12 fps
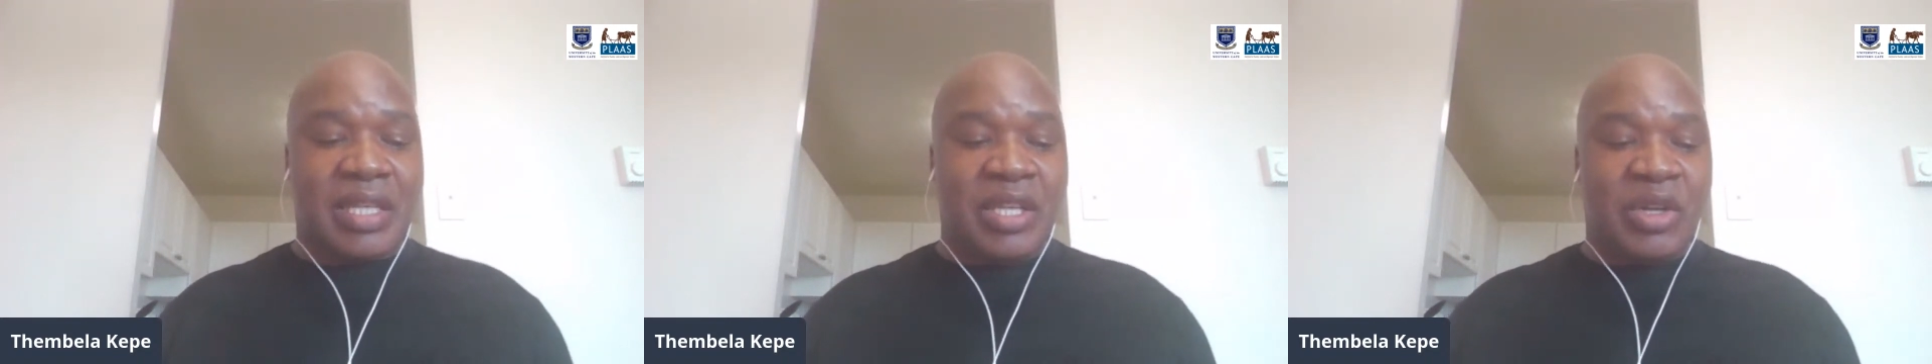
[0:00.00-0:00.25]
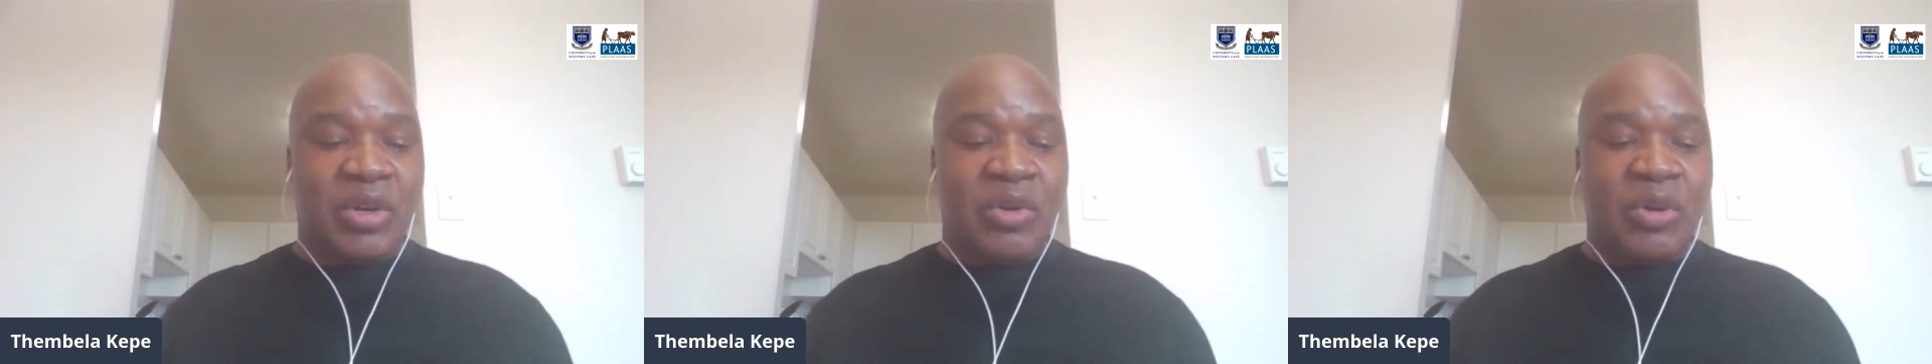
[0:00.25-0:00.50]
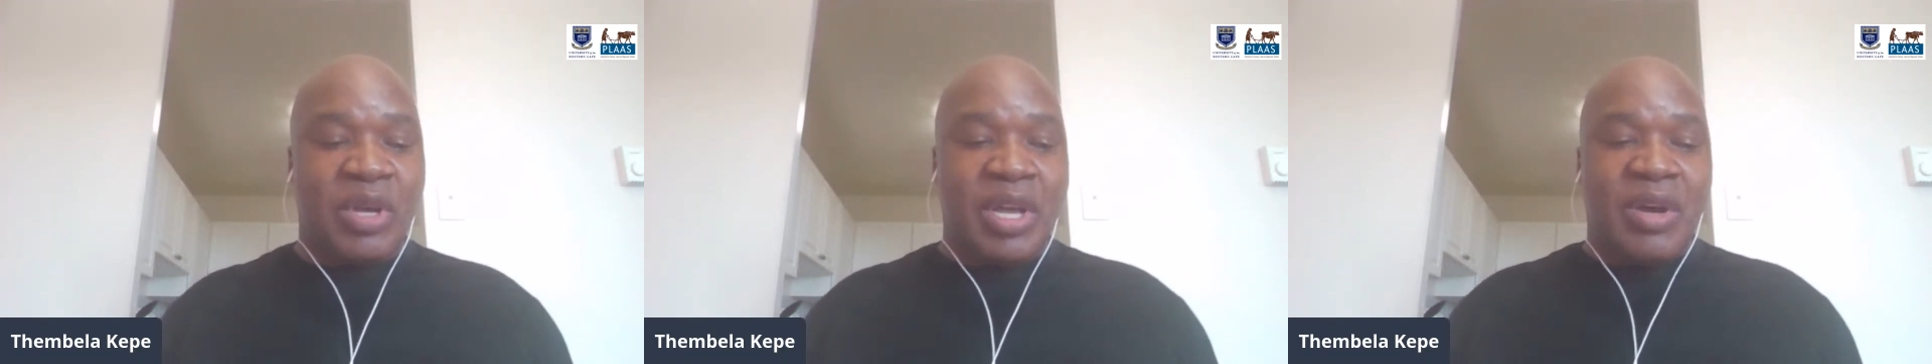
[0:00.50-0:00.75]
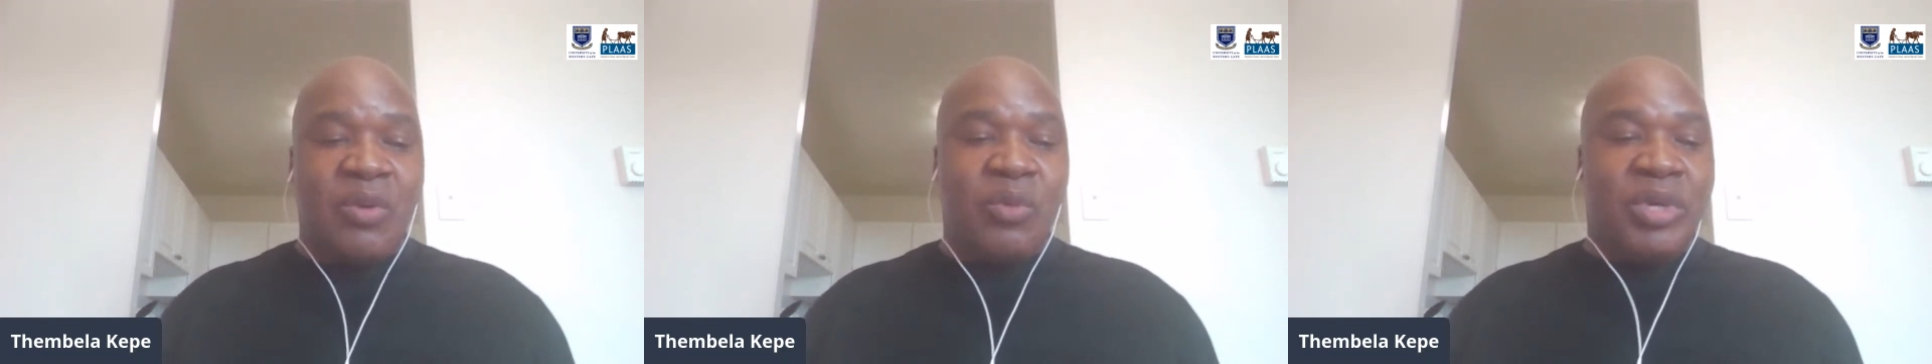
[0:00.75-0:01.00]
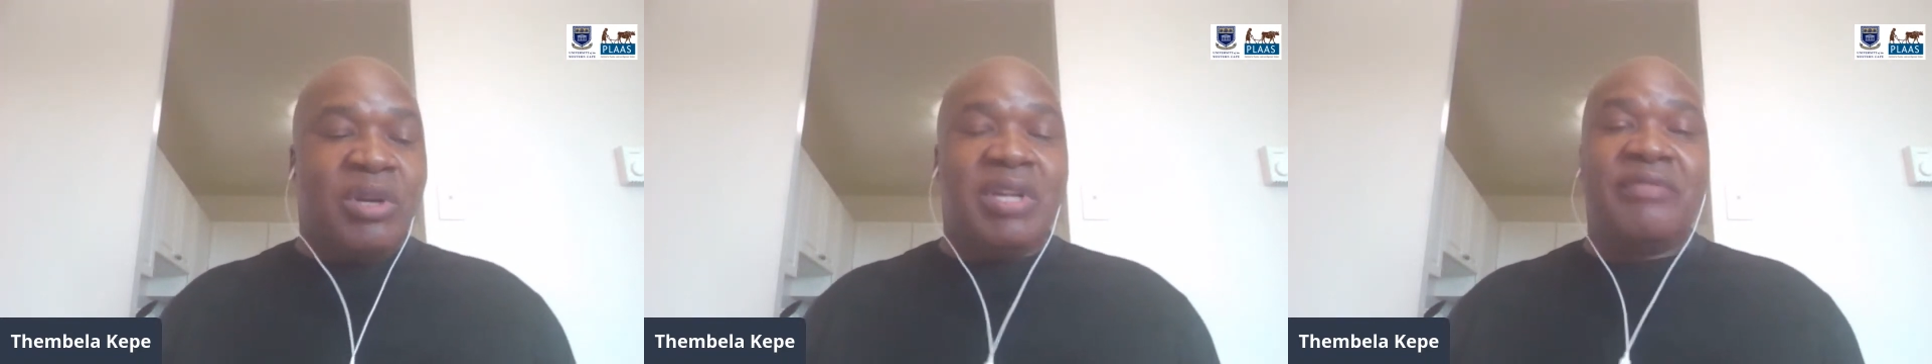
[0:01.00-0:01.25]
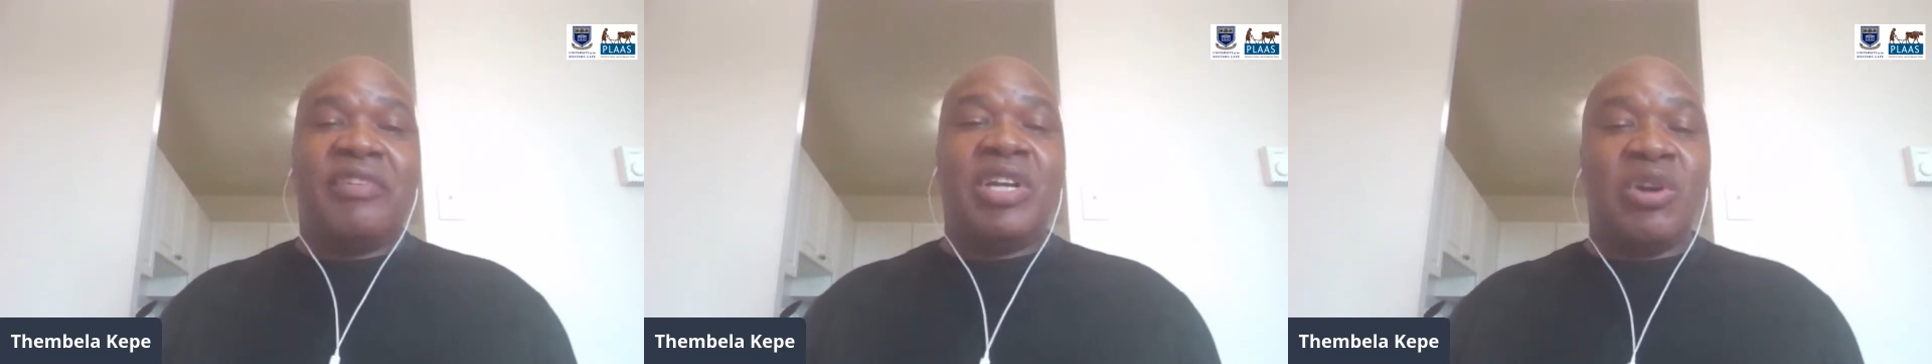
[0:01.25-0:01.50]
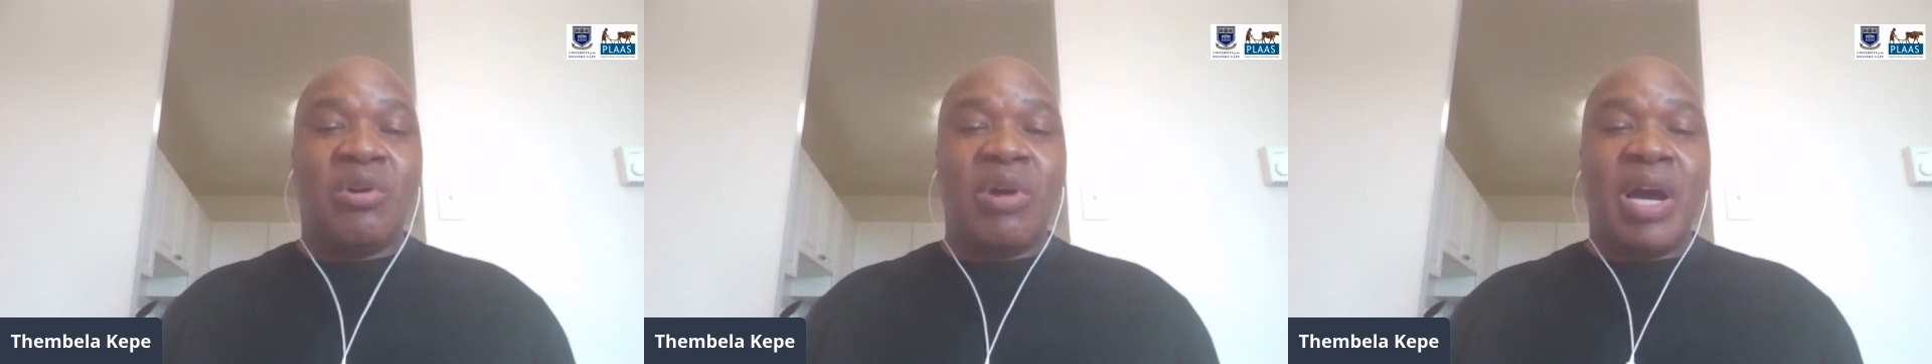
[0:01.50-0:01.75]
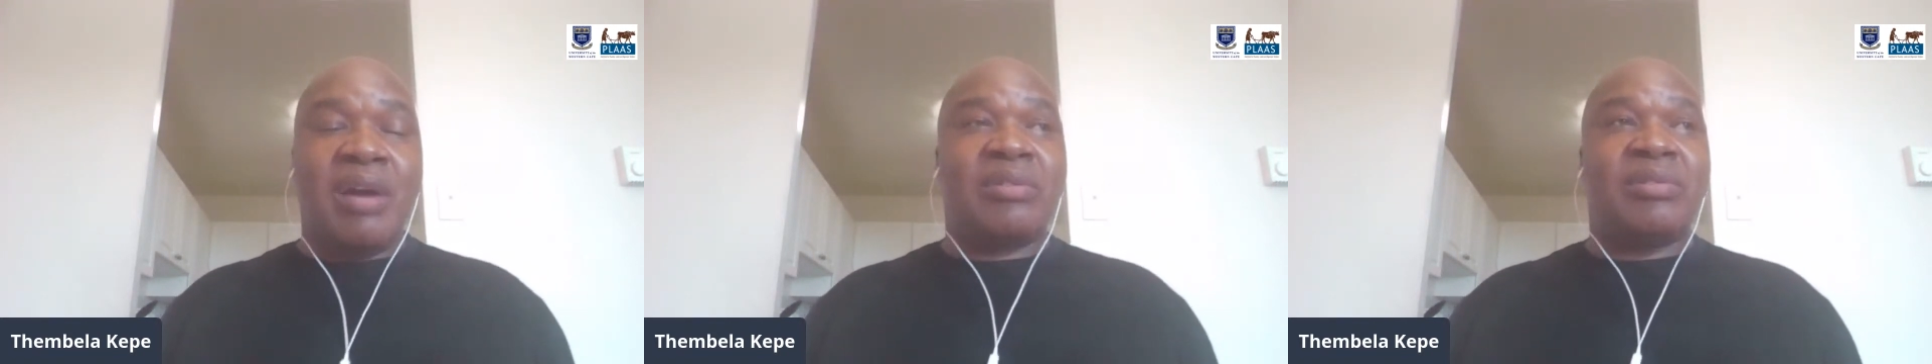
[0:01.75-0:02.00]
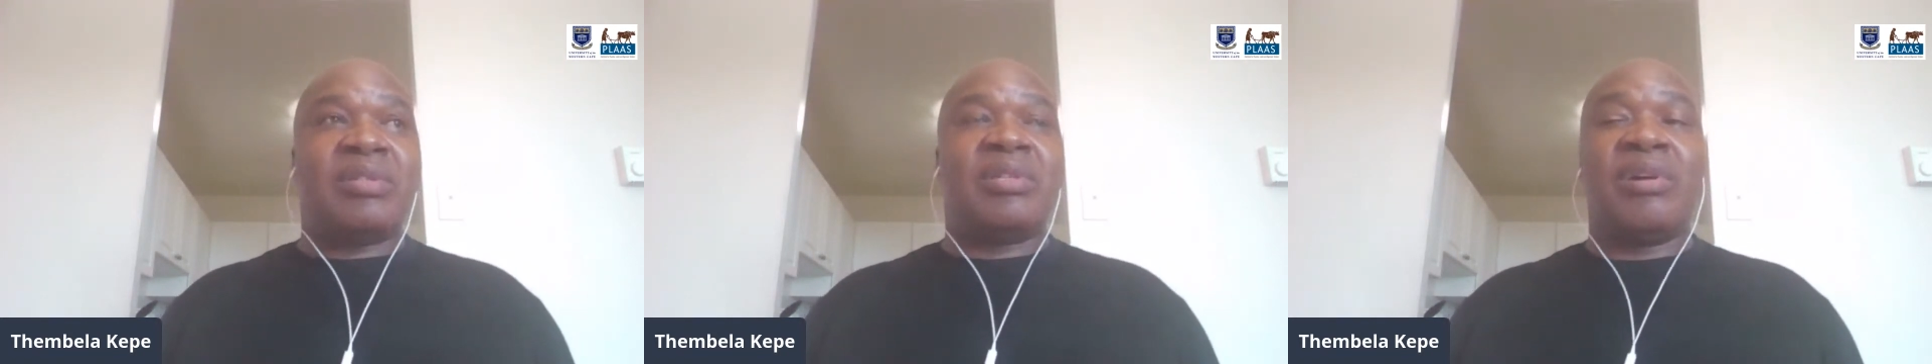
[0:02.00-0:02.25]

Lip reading: You know, we don't even know how to